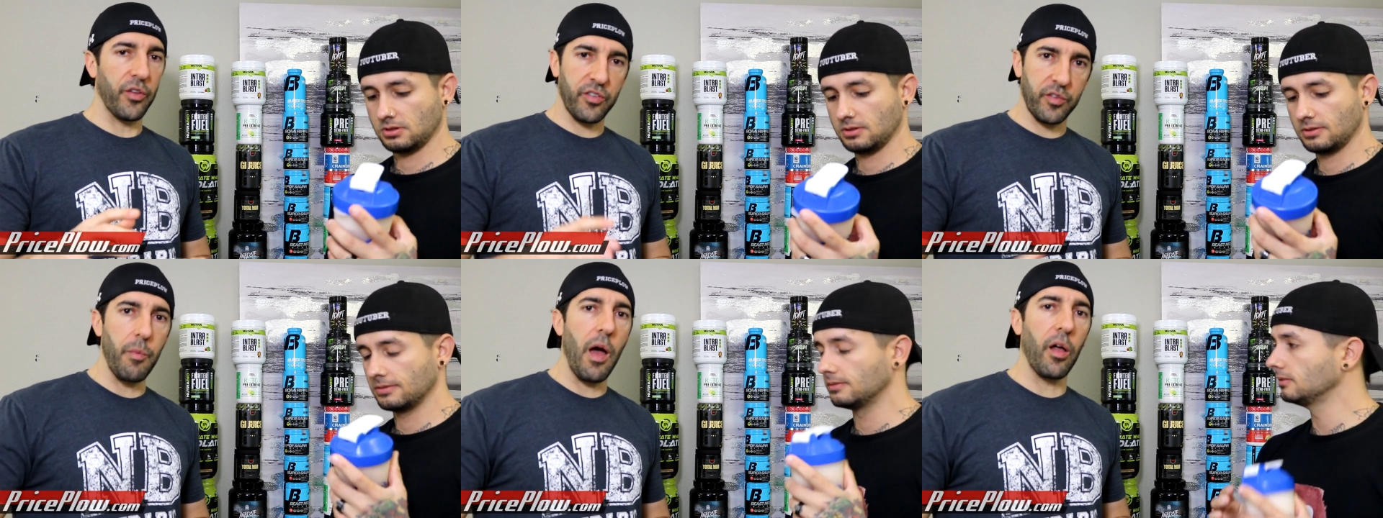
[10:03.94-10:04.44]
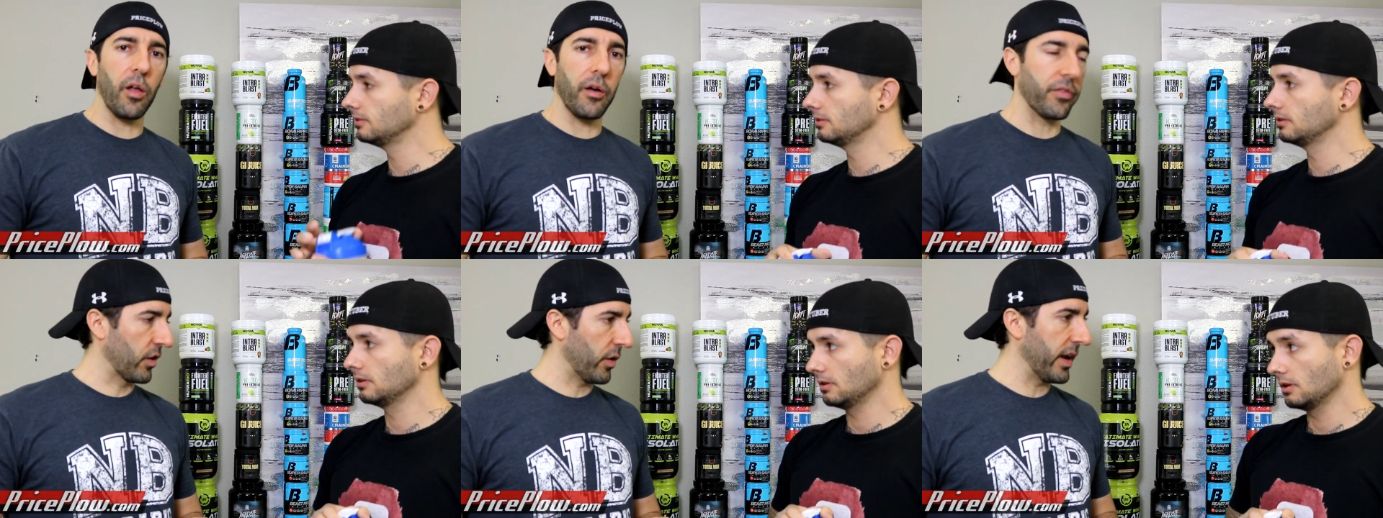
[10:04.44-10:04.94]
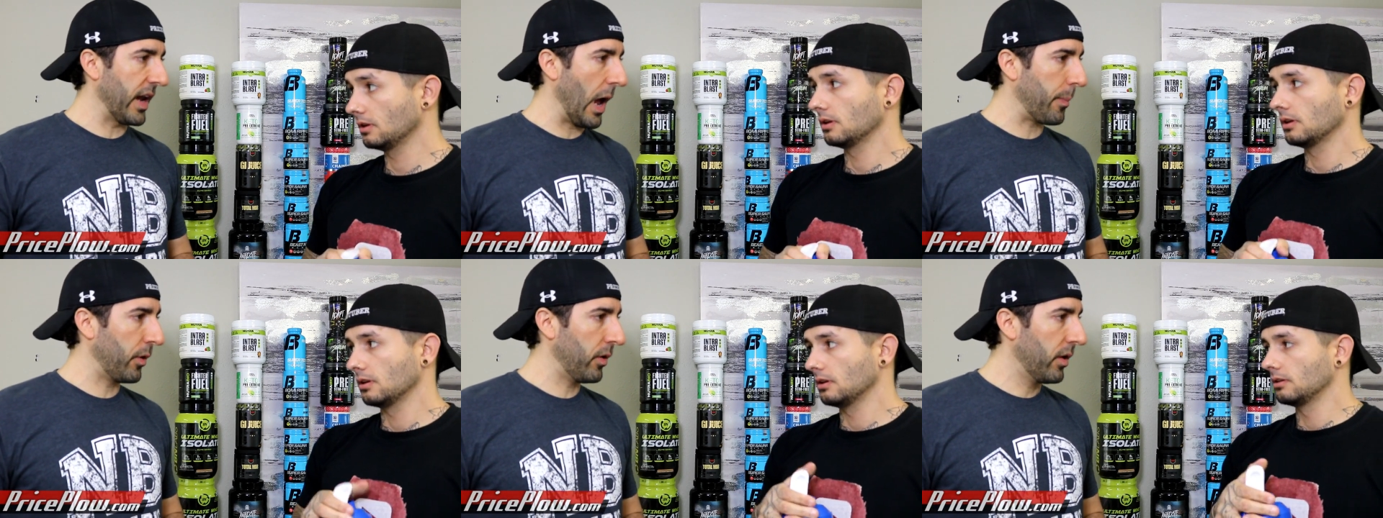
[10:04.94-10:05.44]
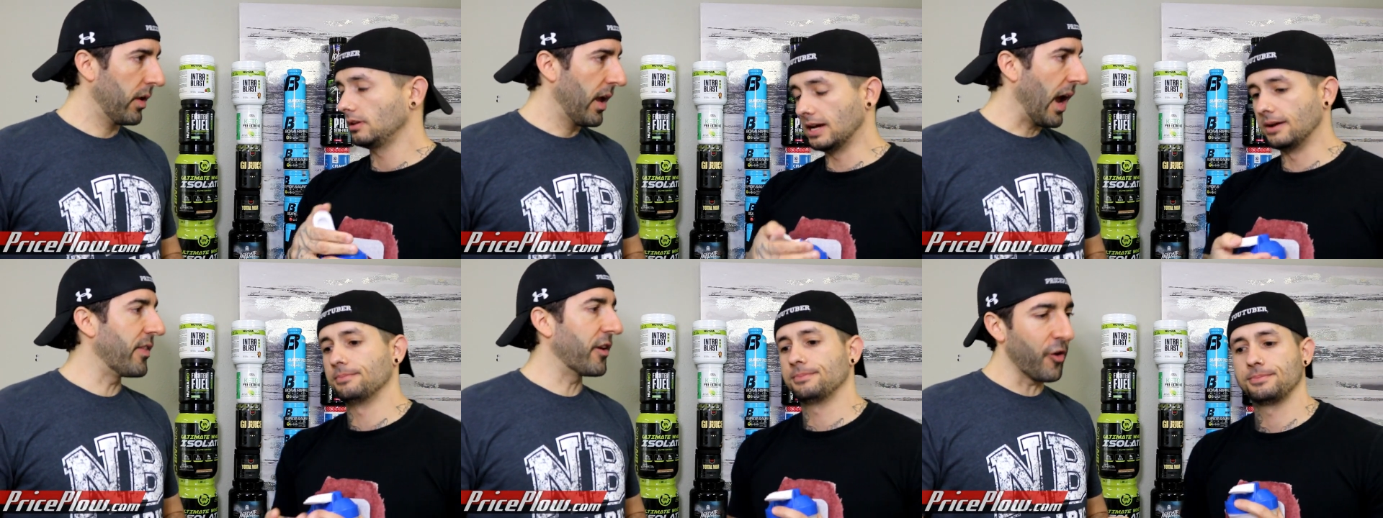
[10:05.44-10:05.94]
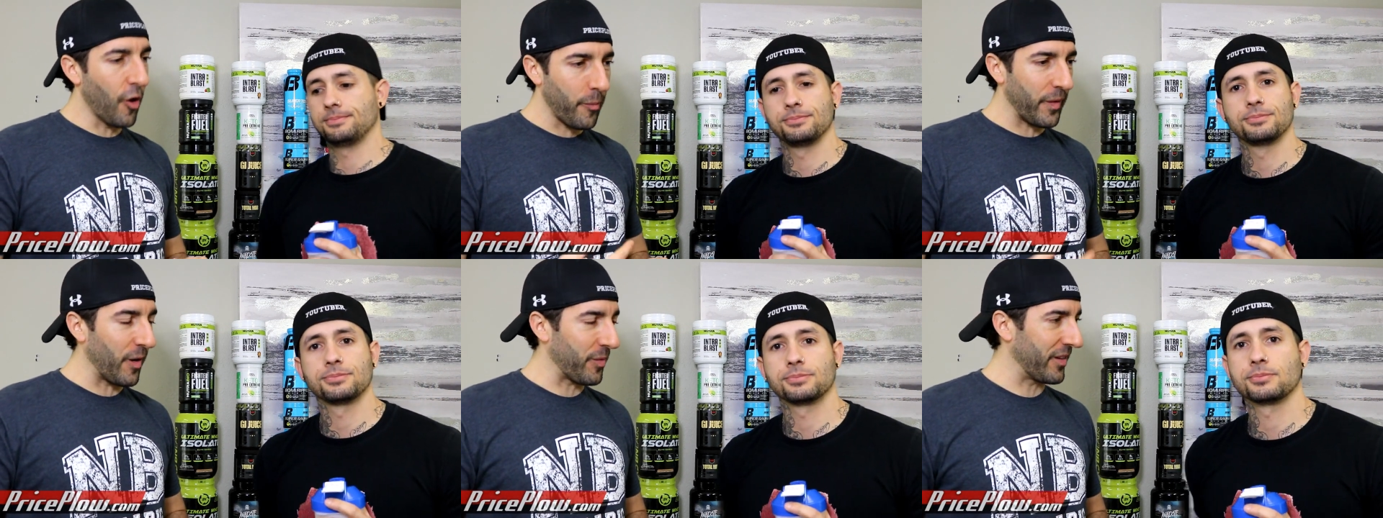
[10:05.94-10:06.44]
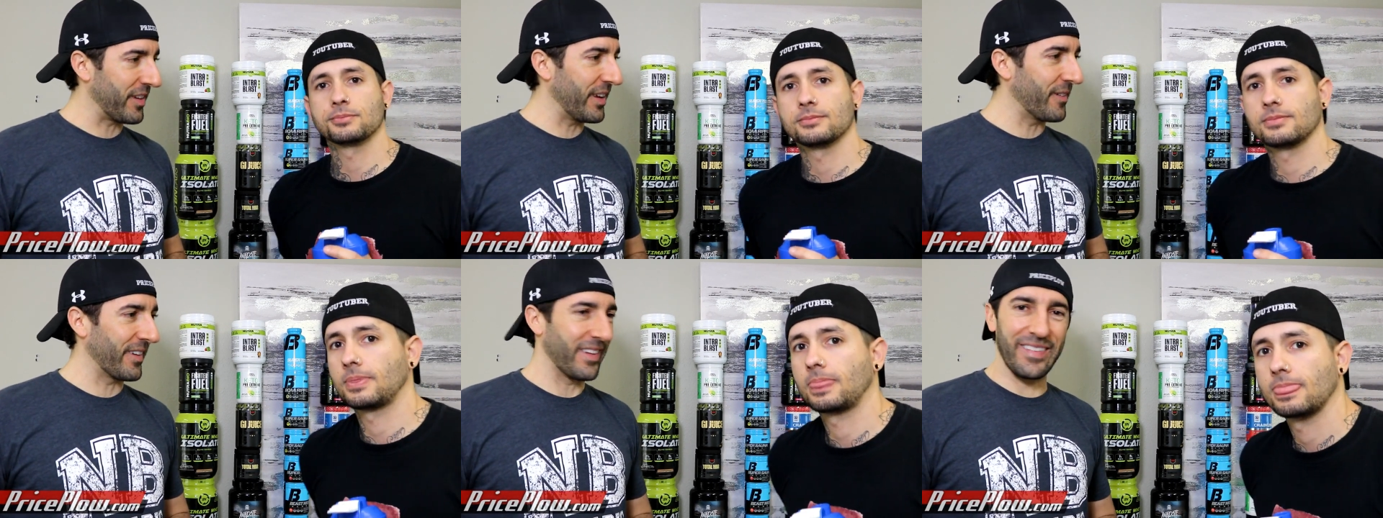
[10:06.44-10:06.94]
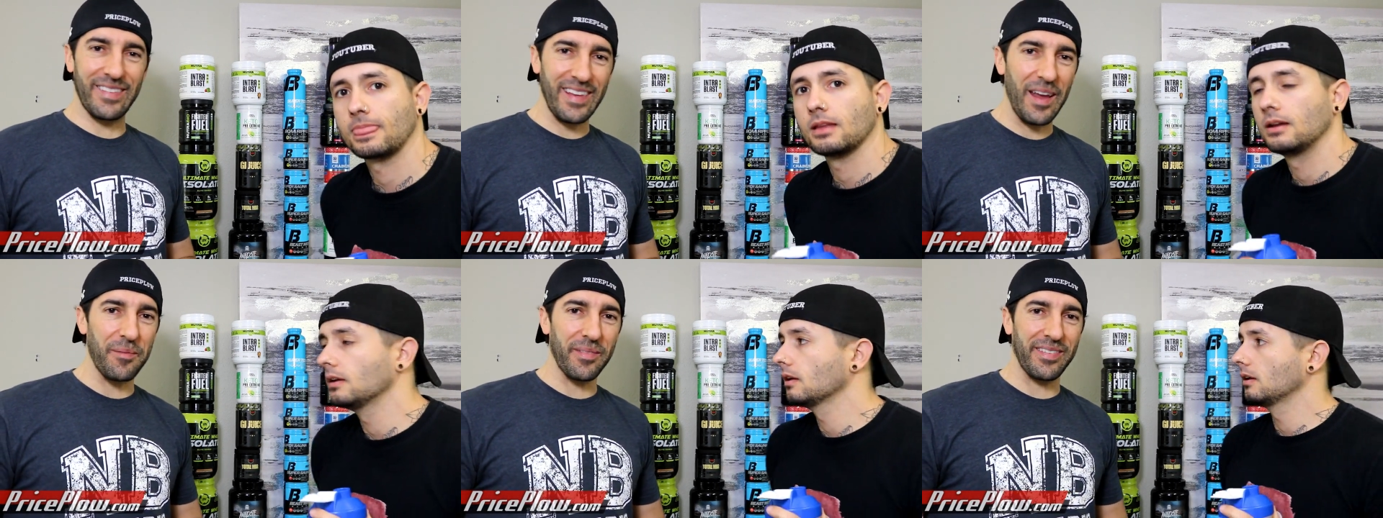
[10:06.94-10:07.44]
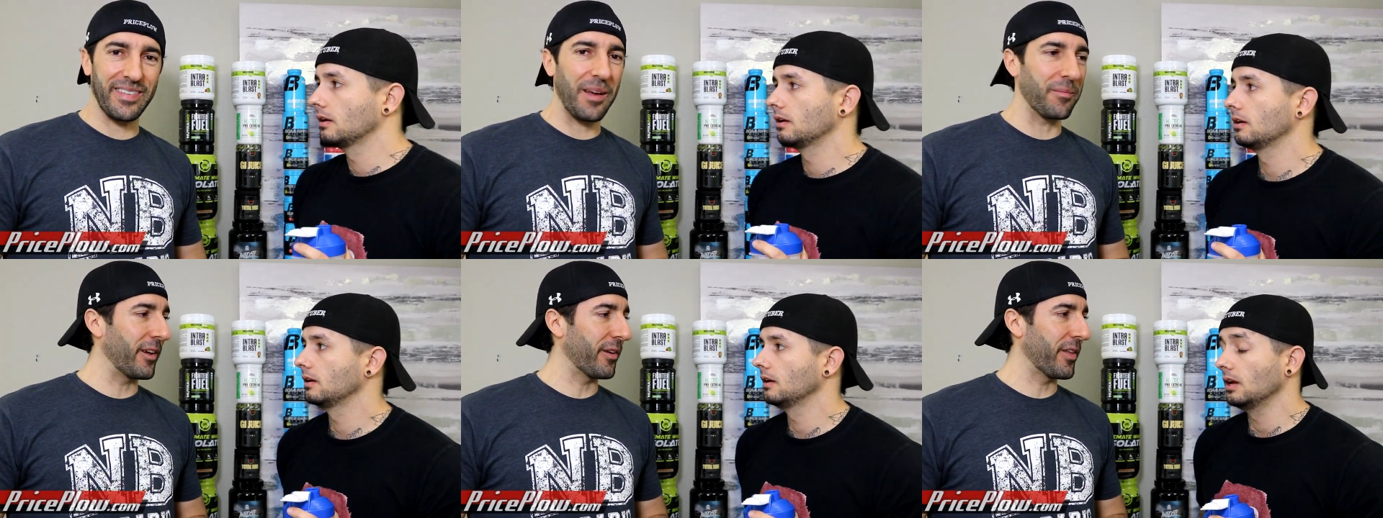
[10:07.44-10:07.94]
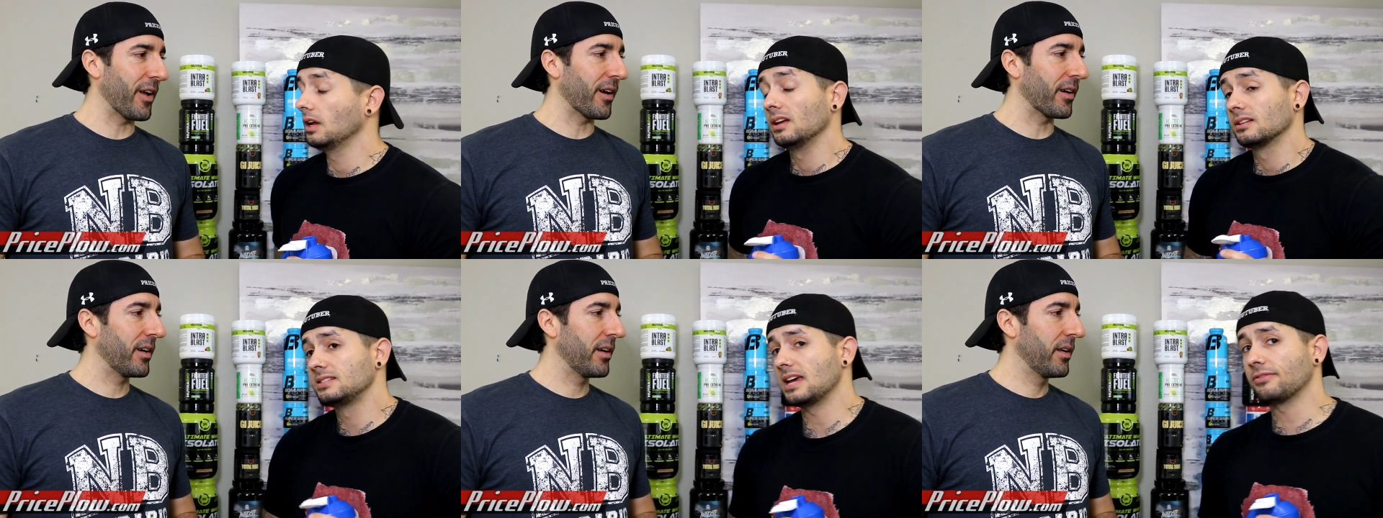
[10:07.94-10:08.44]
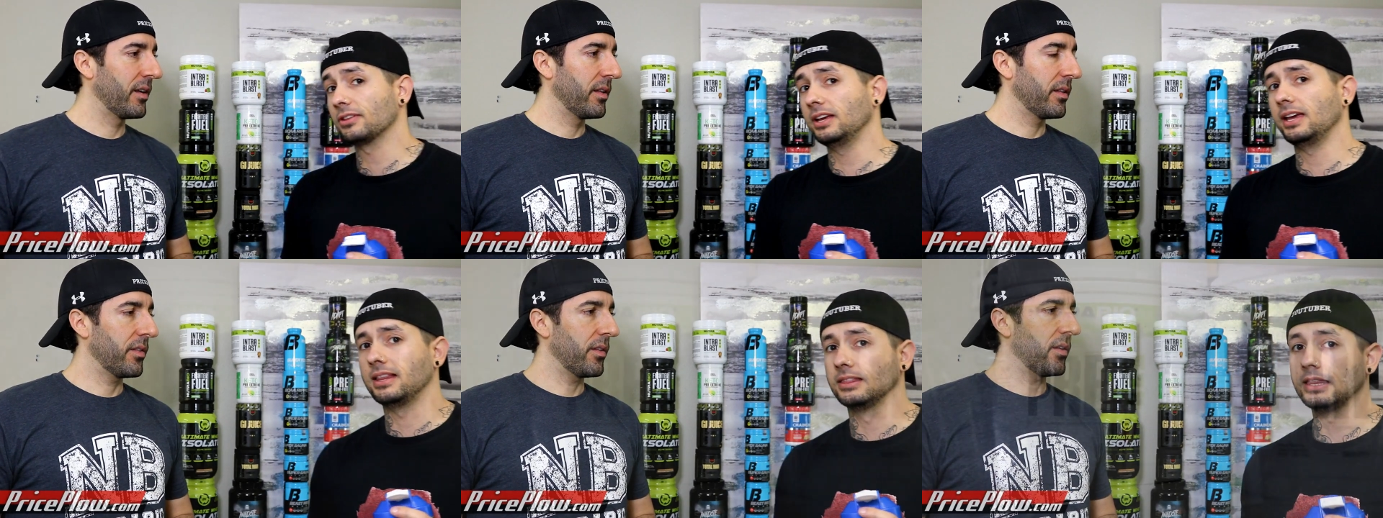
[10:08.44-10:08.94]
Speaker 1: the smell of the green apple. Yeah. And then you open up the tea one, and same same deal there.
Speaker 2: Definitely a